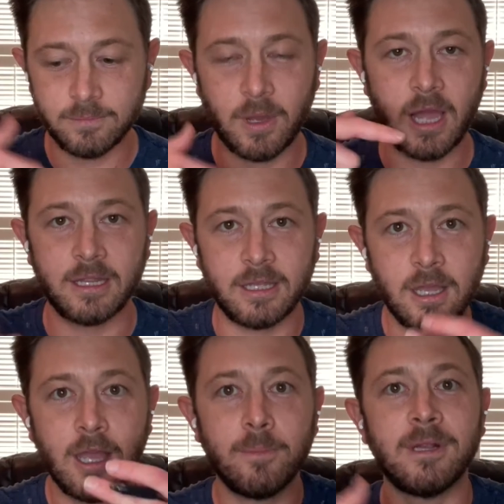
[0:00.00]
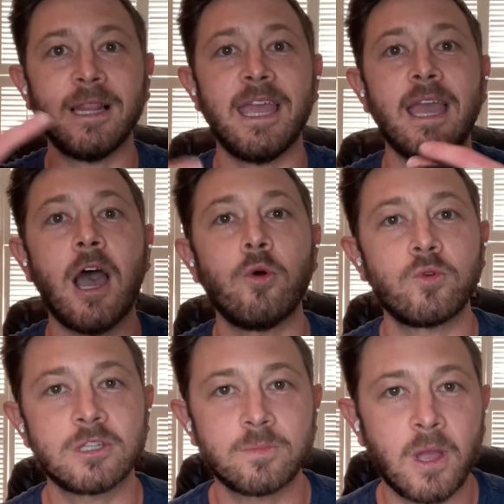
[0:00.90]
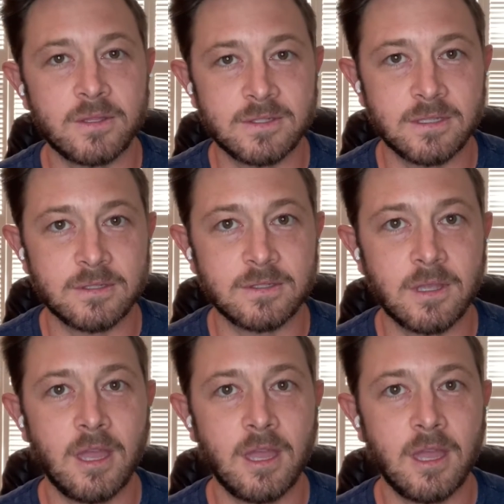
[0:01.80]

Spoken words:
body play out responses.